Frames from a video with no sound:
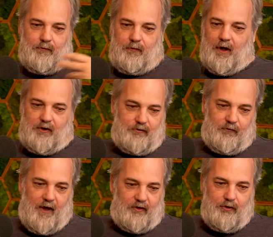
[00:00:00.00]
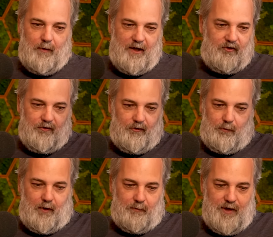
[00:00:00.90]
fluctuations
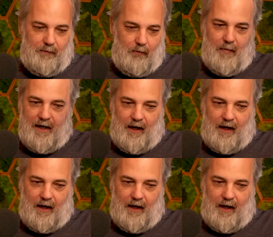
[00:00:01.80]
where people might